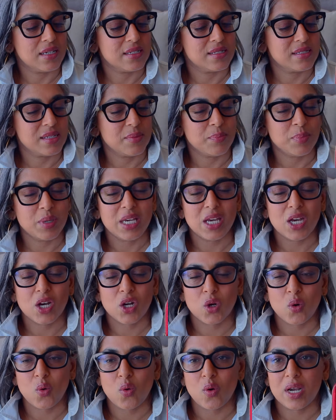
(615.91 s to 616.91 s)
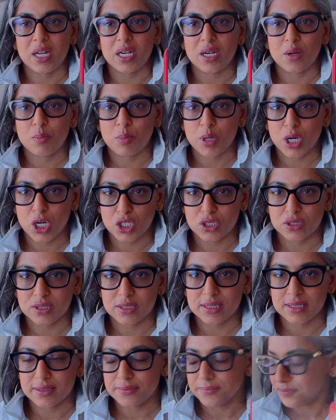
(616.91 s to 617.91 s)
Zippy coin
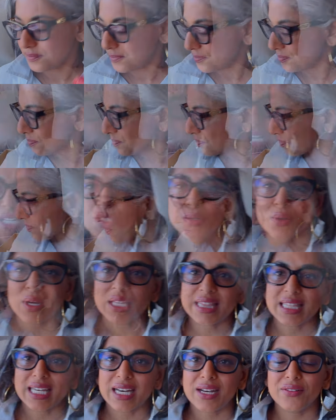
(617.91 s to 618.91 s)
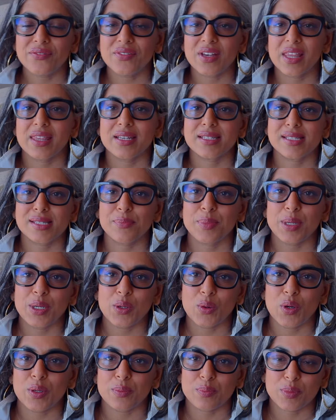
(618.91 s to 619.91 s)
purse. So I love the Zippy
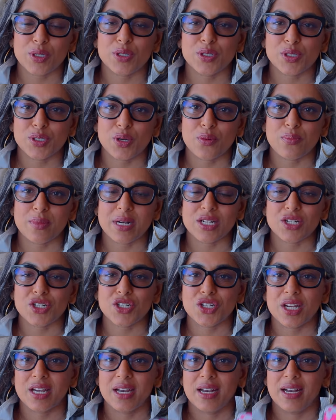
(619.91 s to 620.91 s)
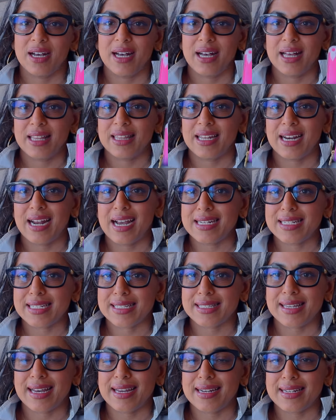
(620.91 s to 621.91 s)
coin purse so much that I
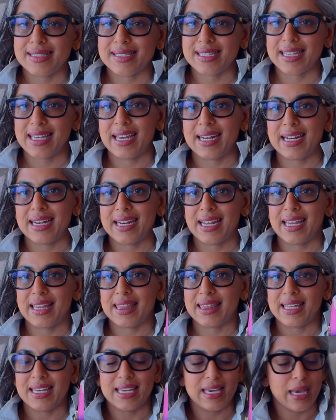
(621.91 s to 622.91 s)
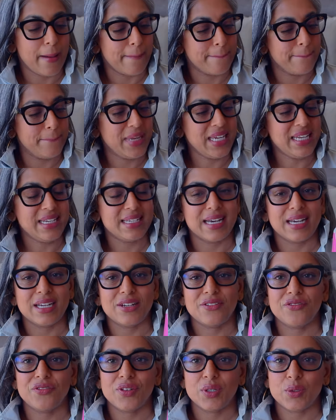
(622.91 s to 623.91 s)
decided to get it in the
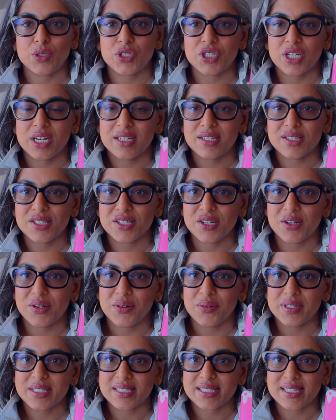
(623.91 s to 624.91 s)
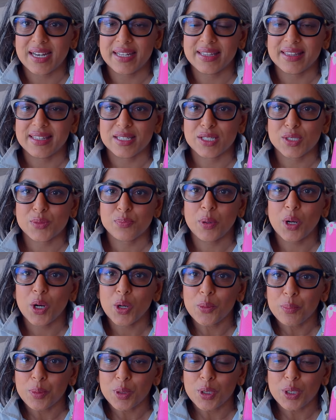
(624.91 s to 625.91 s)
Midnight Fuchsia. So it's got this
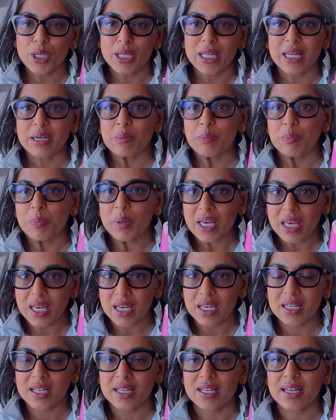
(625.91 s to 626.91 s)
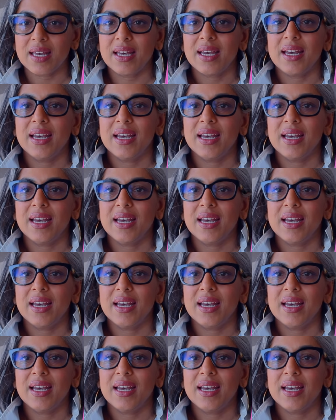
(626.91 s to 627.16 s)
purple and pink.